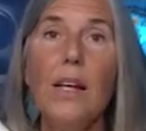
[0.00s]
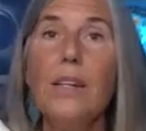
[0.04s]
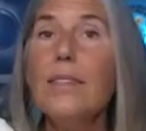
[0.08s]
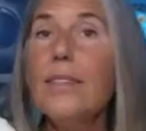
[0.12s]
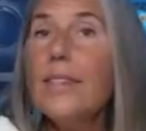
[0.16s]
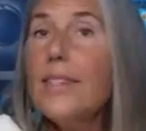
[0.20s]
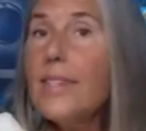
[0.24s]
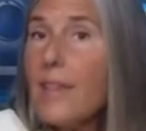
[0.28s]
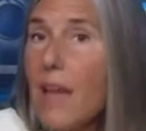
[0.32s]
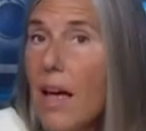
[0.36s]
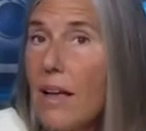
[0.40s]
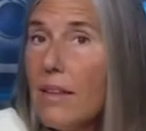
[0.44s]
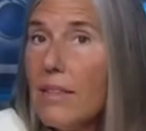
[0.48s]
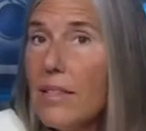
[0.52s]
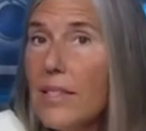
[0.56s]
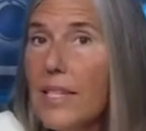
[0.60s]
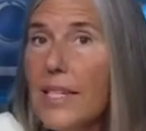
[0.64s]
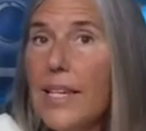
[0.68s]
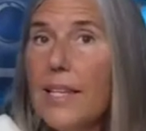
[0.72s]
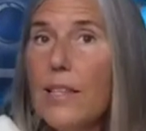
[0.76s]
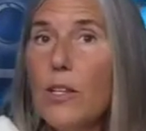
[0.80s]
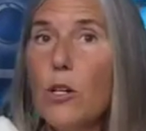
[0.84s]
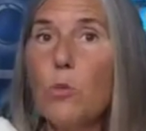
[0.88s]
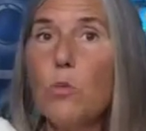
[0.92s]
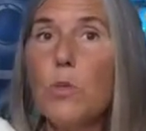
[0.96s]

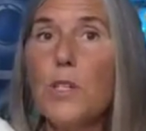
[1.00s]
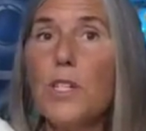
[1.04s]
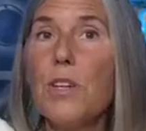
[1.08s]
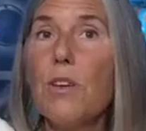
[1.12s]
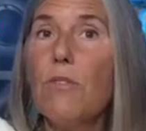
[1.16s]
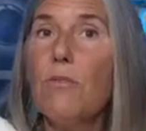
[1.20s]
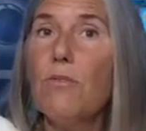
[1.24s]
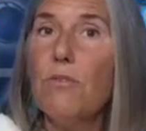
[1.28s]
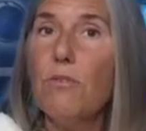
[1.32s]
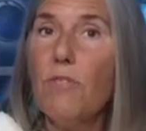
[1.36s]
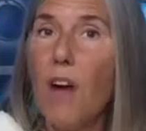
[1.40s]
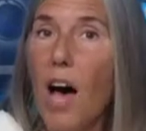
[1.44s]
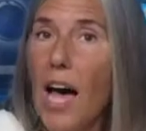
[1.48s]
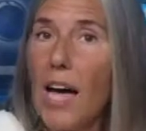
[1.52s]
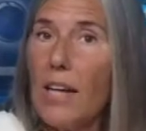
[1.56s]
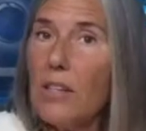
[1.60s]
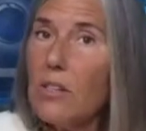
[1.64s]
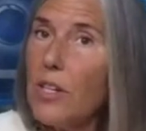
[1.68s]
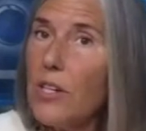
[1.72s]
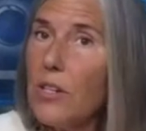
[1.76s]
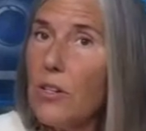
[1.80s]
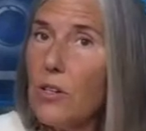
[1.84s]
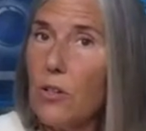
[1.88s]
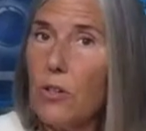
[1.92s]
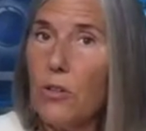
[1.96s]
Suddenly there was a
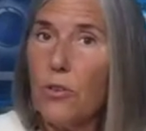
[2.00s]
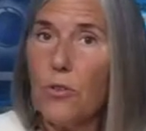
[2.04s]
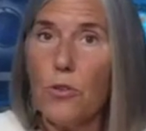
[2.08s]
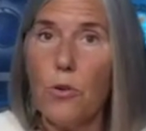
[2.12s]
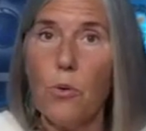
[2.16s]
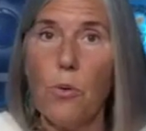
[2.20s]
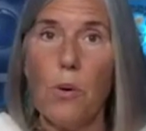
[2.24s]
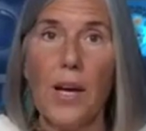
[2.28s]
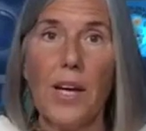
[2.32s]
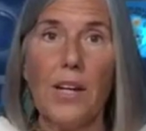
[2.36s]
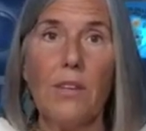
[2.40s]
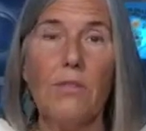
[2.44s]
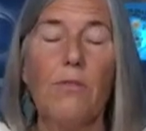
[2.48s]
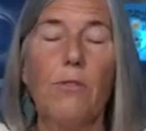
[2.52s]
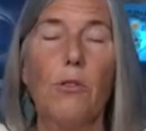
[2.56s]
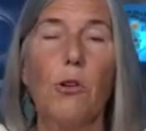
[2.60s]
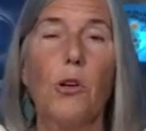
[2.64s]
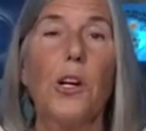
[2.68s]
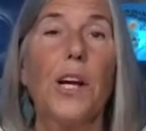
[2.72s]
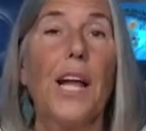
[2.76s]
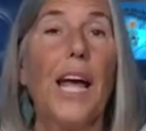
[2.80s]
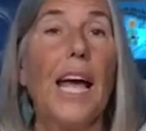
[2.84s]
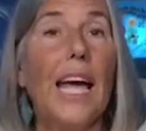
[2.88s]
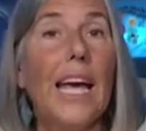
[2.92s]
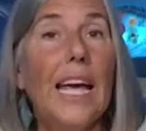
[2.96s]
violent earthquake,
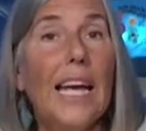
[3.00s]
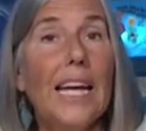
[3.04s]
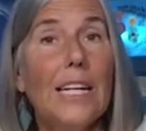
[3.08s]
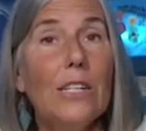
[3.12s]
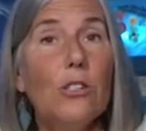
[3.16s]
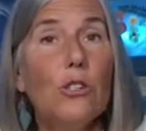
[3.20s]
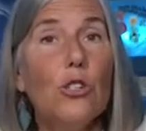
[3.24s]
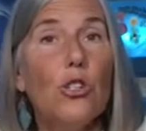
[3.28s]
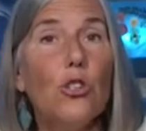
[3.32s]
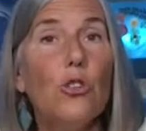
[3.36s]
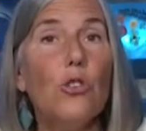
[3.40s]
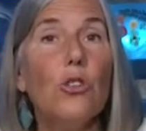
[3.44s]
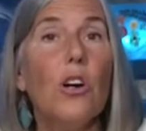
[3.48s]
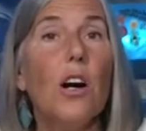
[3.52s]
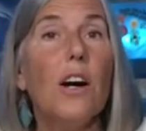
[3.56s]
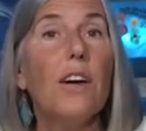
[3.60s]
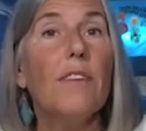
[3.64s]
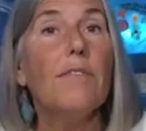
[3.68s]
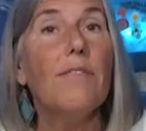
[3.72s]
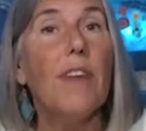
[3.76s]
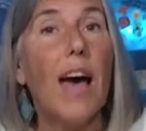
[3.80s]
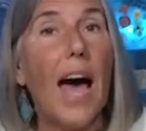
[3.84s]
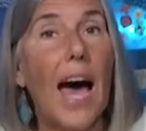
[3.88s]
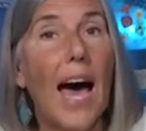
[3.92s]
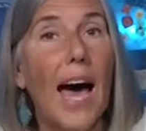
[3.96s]
for an angel
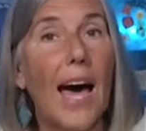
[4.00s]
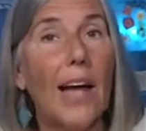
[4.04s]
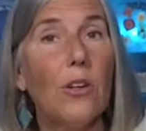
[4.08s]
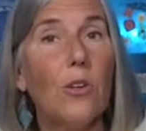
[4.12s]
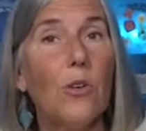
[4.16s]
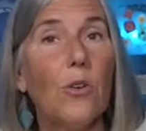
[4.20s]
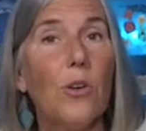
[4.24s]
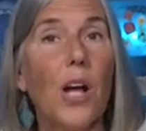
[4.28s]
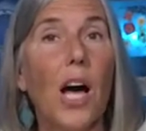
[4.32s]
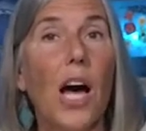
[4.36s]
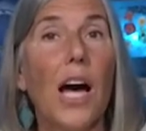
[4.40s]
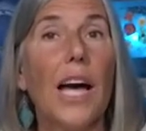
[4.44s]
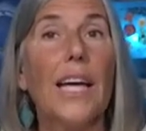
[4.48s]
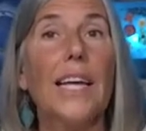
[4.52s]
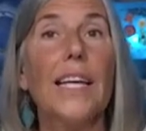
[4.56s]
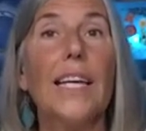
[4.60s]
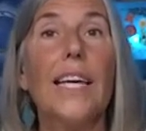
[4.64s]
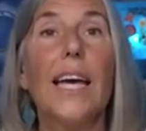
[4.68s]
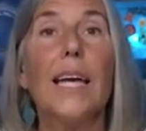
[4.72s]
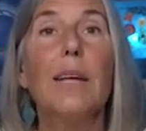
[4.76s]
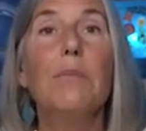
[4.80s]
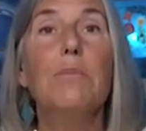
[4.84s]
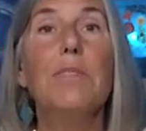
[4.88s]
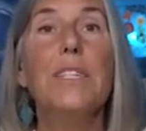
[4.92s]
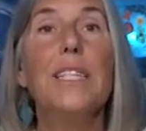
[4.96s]
of Adonai
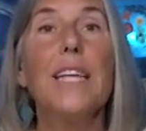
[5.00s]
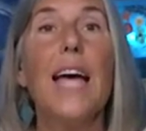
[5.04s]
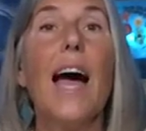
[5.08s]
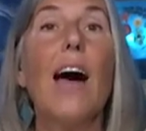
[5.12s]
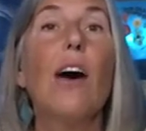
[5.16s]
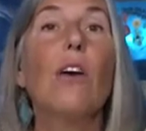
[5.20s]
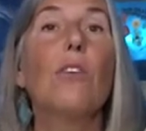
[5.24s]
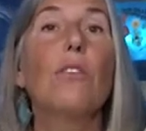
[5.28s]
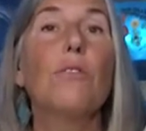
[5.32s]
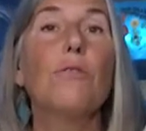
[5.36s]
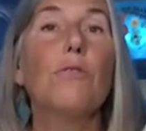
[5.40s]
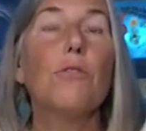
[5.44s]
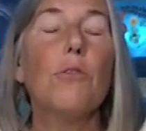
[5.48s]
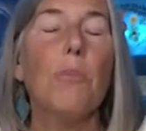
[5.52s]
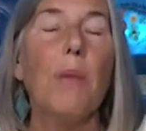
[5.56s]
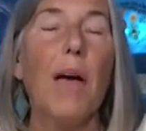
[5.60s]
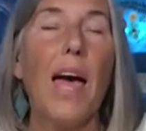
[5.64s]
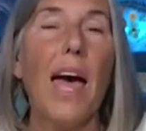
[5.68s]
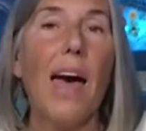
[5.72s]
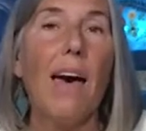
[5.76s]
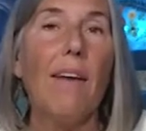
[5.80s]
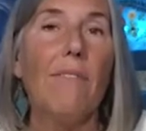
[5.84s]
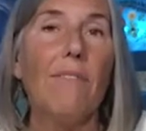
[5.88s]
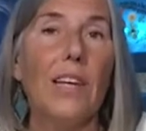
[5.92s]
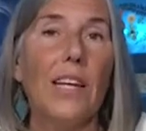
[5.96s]
came down from
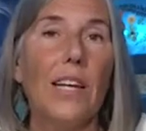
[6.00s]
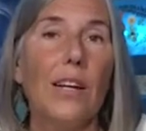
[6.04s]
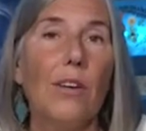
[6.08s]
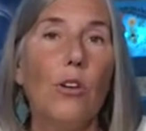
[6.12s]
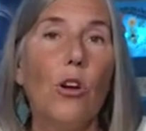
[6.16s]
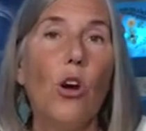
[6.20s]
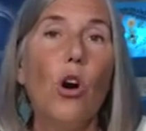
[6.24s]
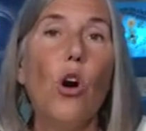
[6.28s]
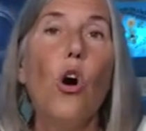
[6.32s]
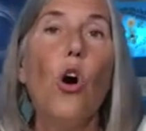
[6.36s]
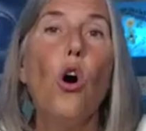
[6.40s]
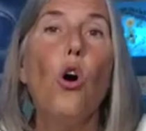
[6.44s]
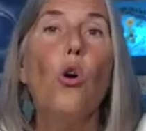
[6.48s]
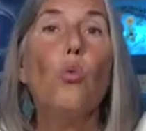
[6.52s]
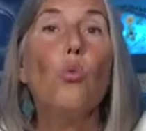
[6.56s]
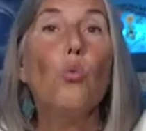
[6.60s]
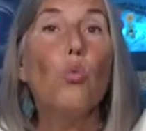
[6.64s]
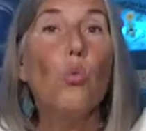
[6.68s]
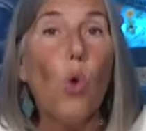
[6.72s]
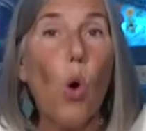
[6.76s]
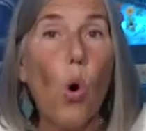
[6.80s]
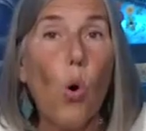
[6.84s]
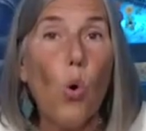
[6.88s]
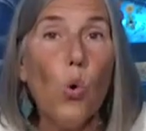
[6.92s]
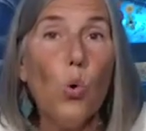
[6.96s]
heaven,
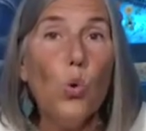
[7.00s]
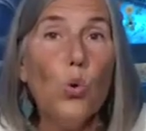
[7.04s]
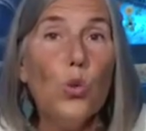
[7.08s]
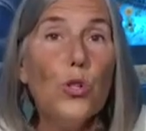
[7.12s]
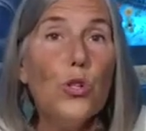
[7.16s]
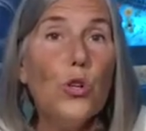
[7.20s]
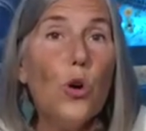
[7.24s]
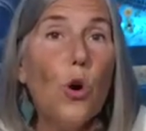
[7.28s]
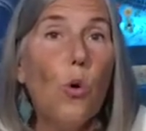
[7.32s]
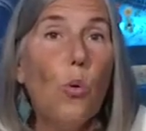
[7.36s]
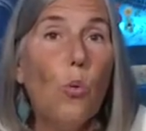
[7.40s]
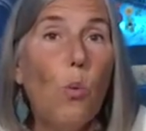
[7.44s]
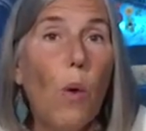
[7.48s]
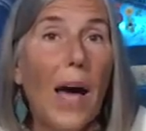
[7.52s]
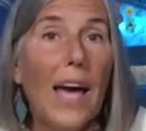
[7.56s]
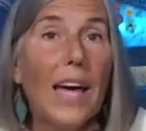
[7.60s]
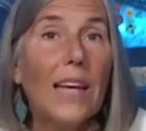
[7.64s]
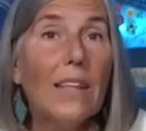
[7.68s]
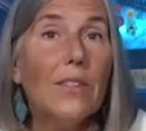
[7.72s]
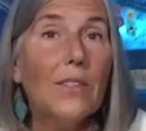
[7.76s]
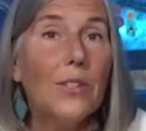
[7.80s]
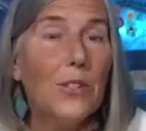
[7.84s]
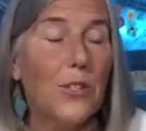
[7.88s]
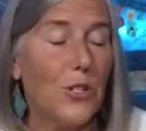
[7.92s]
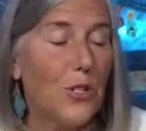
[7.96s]
rolled
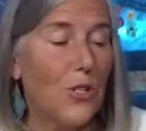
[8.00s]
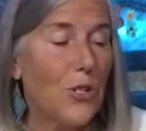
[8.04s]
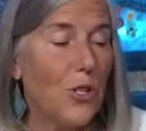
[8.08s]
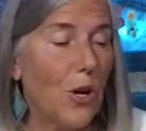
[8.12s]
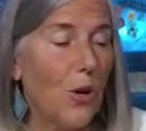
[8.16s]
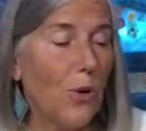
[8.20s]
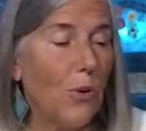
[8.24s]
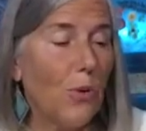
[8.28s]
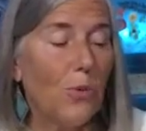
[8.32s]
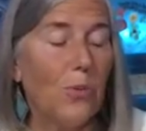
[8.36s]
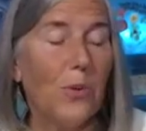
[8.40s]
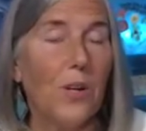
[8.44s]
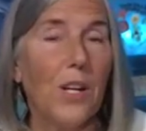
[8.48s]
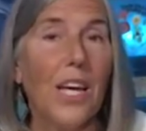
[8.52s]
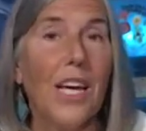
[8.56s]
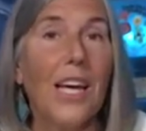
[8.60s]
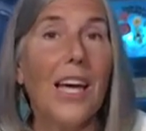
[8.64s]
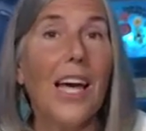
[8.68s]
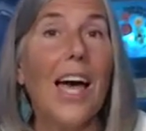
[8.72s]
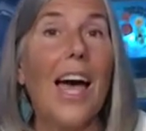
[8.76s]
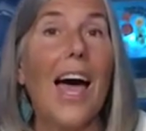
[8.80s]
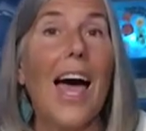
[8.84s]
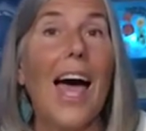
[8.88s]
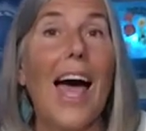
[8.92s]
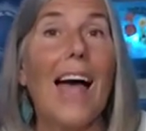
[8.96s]
away the stone,
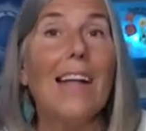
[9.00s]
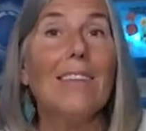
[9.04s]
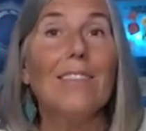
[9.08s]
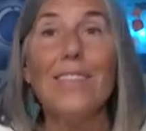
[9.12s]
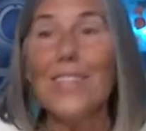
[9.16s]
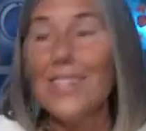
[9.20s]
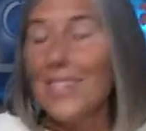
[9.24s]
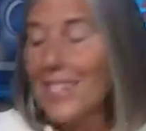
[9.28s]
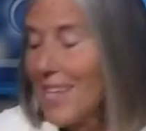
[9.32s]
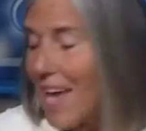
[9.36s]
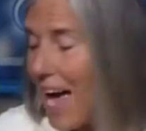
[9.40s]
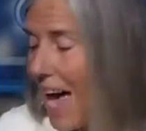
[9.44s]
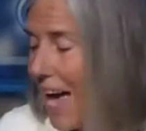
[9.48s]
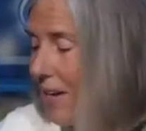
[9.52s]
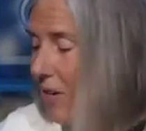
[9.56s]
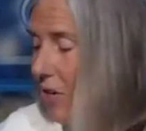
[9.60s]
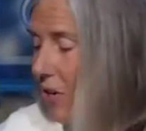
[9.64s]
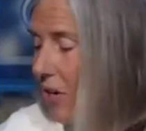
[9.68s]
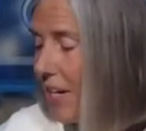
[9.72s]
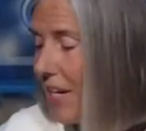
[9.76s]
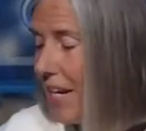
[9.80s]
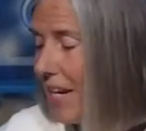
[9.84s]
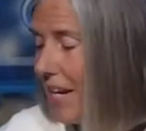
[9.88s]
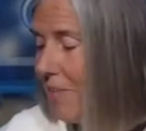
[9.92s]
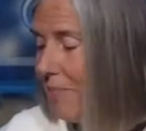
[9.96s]
and sat
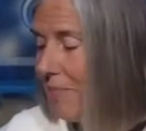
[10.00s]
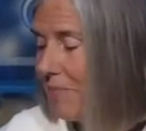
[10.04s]
on it.